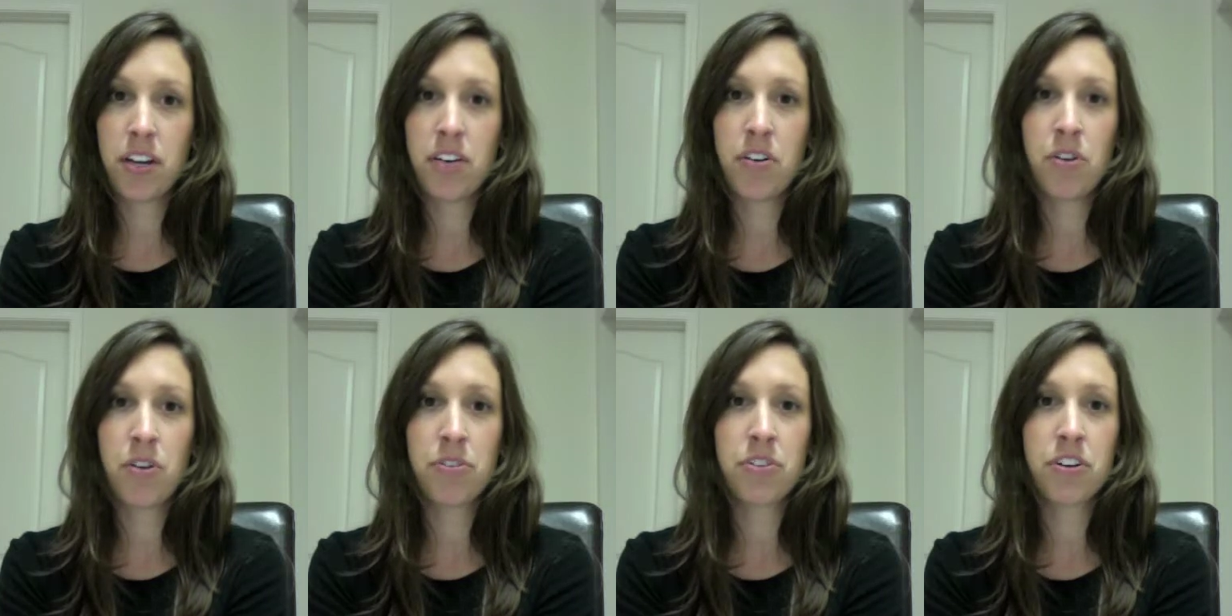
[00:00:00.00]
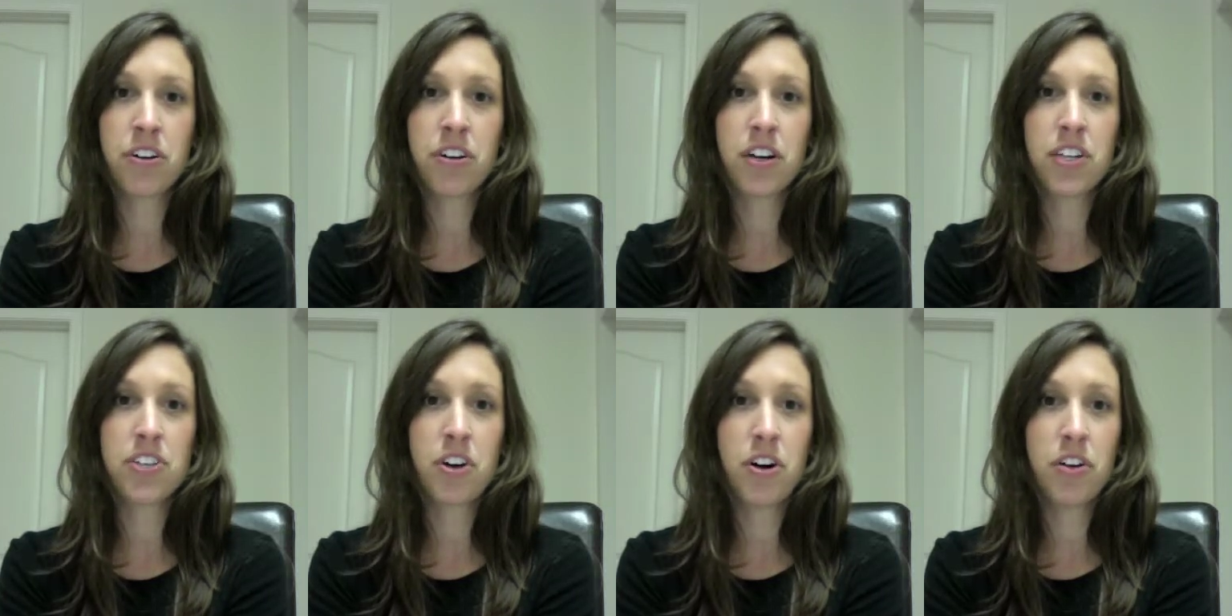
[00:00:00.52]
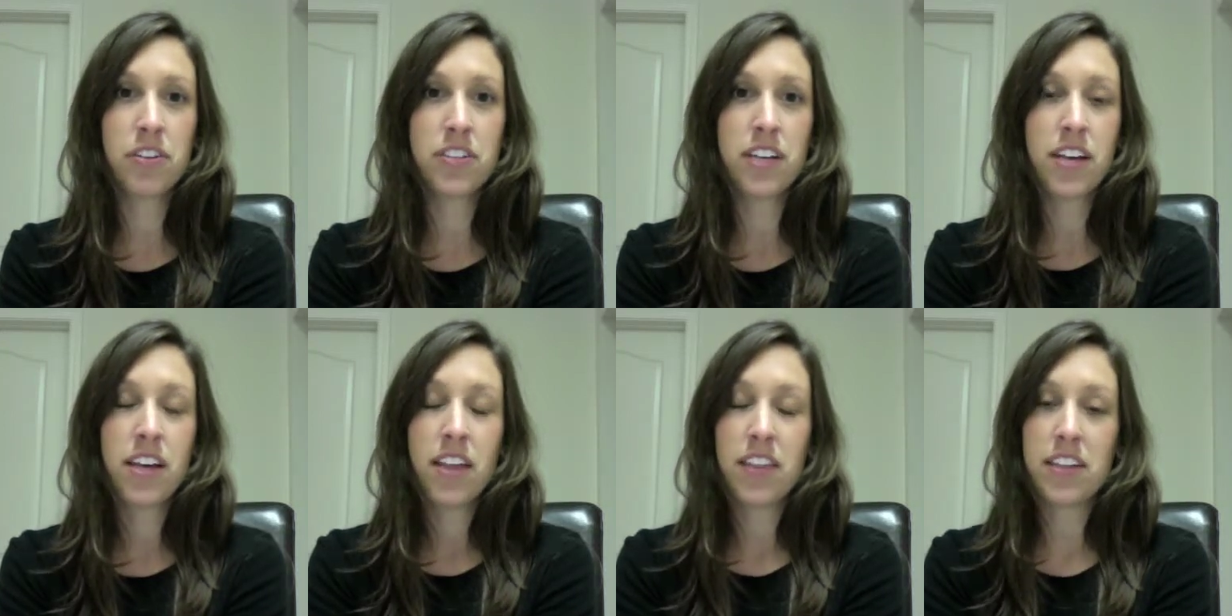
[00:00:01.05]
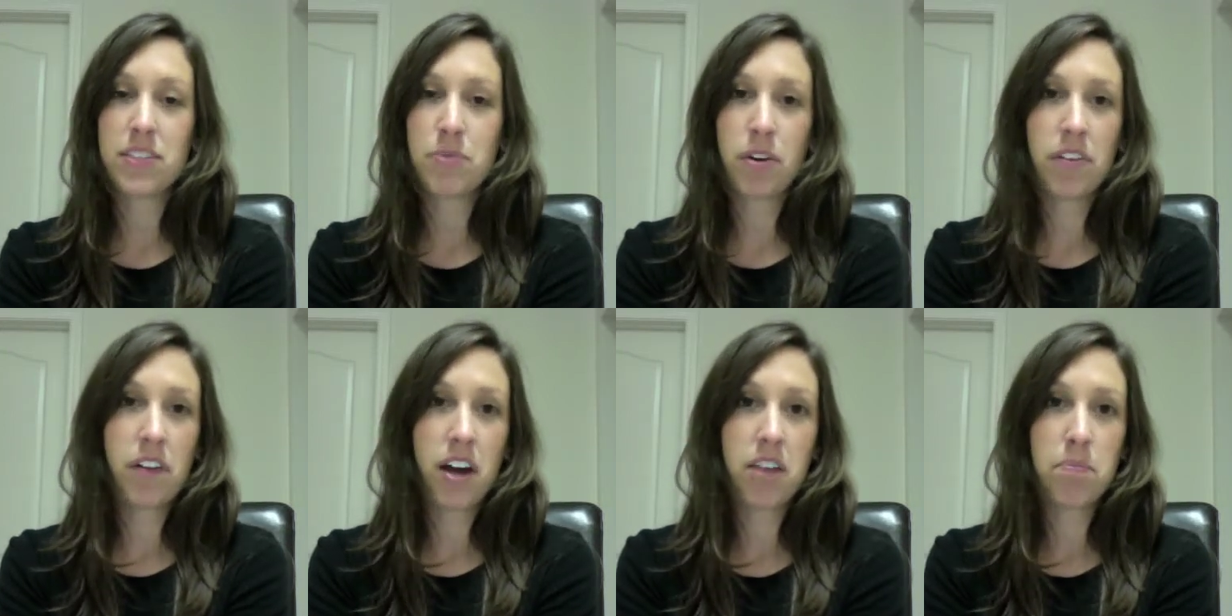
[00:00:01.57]
an older adult. That's what a
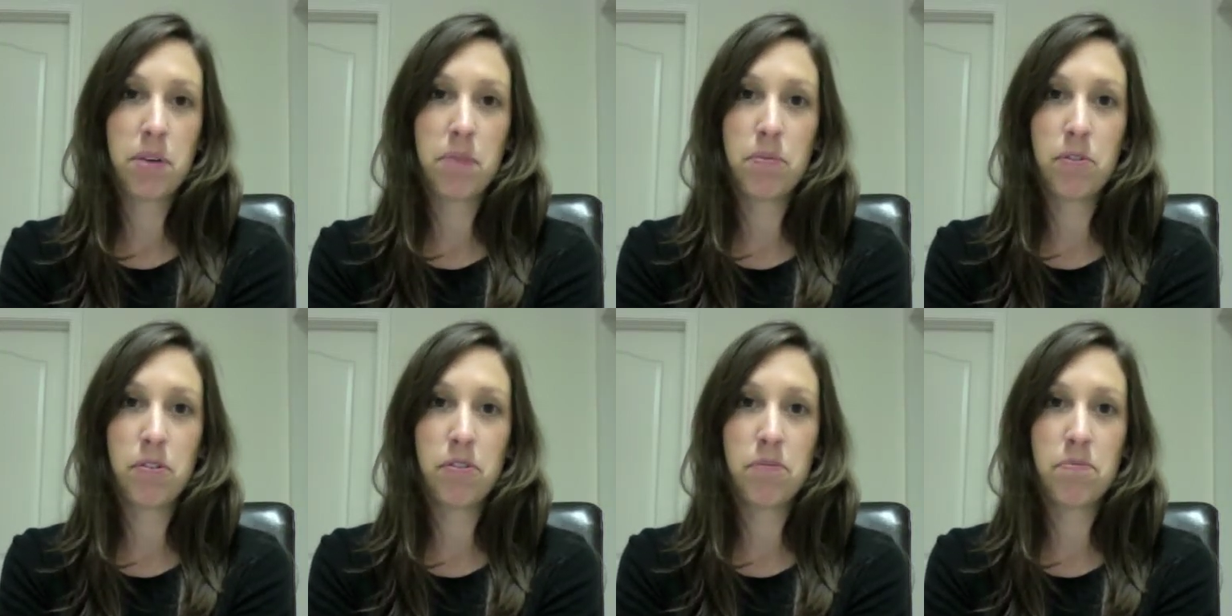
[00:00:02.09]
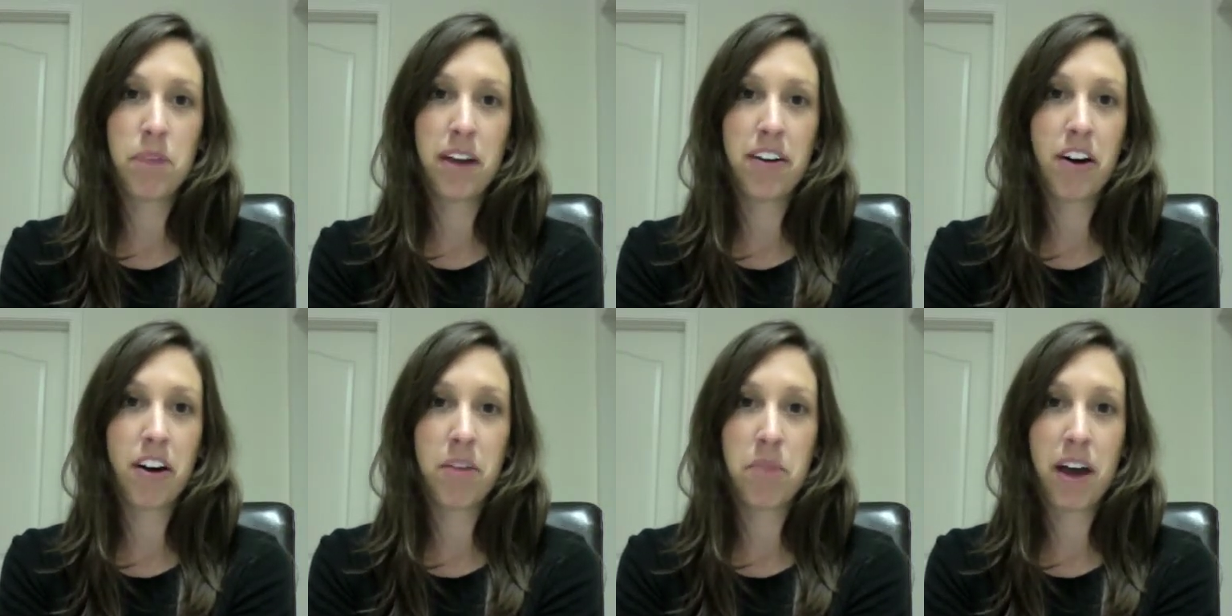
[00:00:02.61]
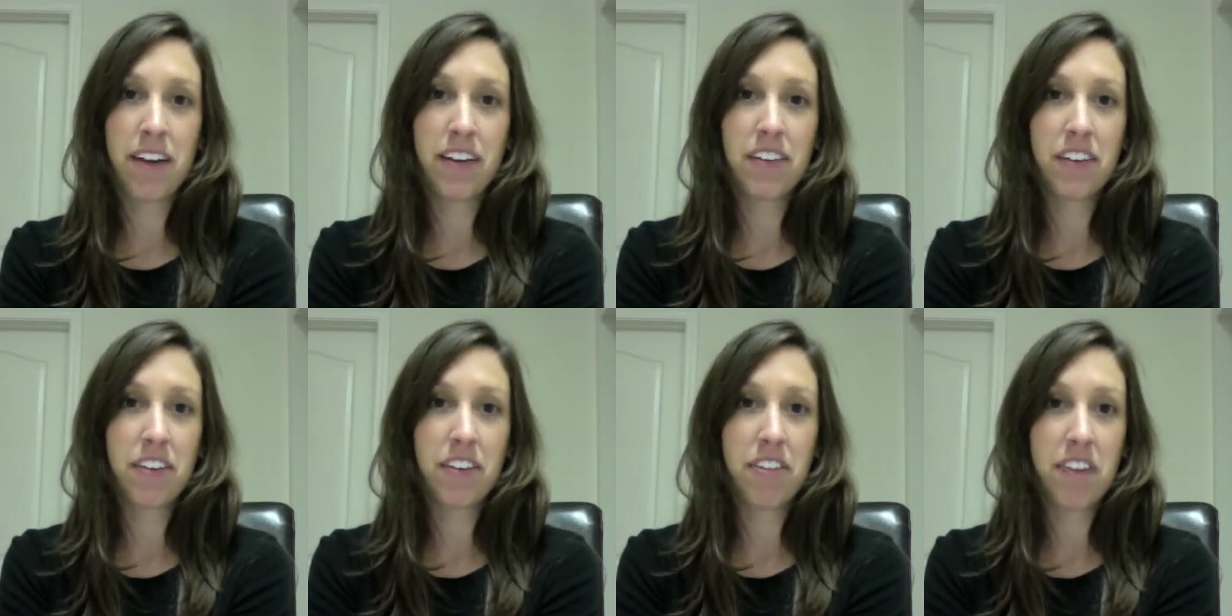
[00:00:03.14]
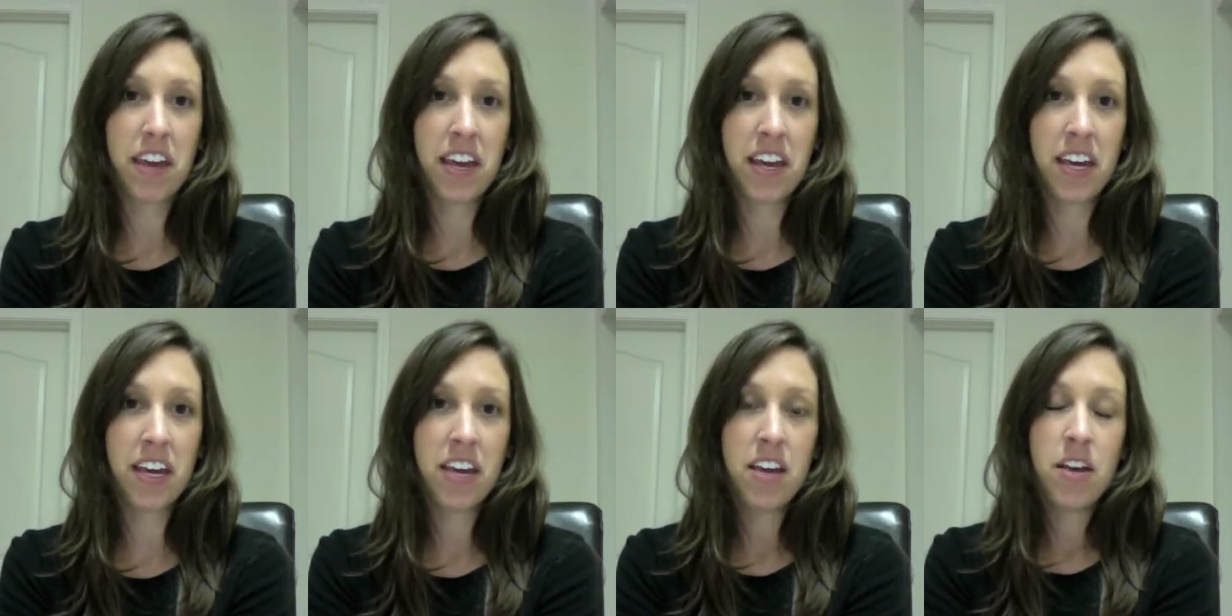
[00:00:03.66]
lot of people might automatically
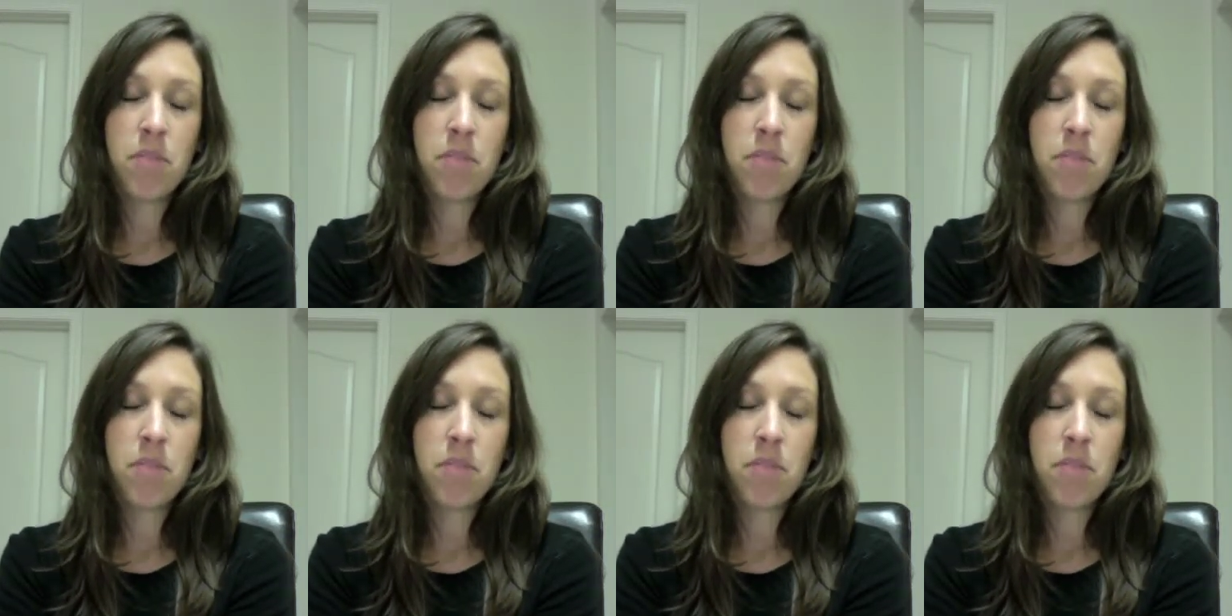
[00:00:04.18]
think,